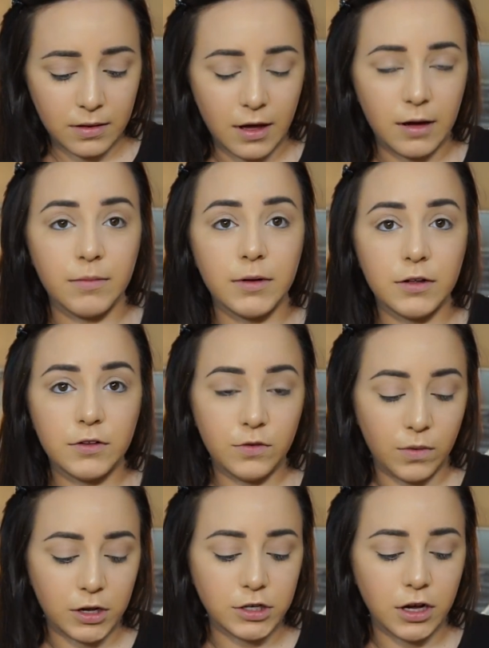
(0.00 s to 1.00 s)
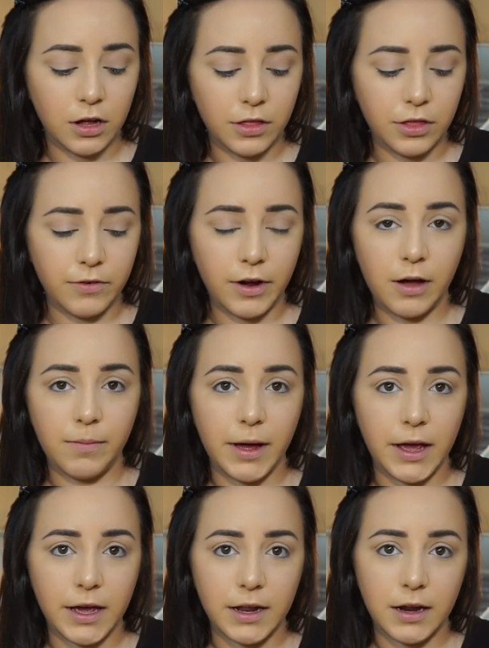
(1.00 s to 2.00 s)
I'm gonna swatch all three on my
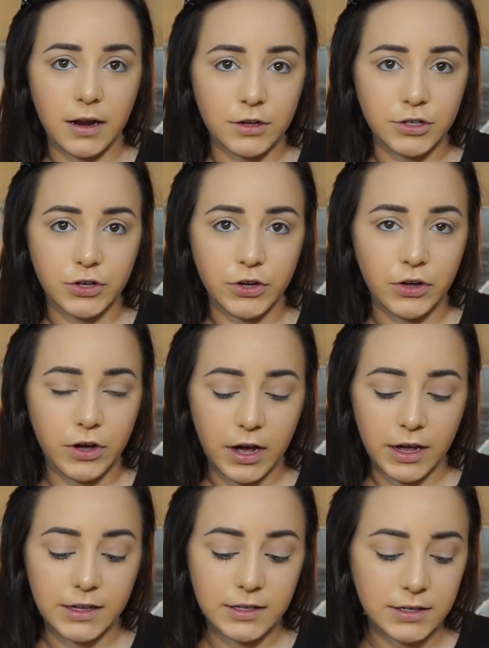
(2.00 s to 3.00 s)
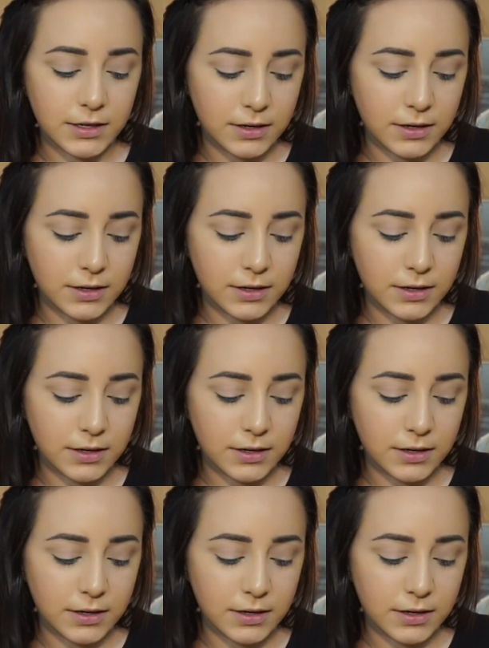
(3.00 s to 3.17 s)
hand and I'll show you guys.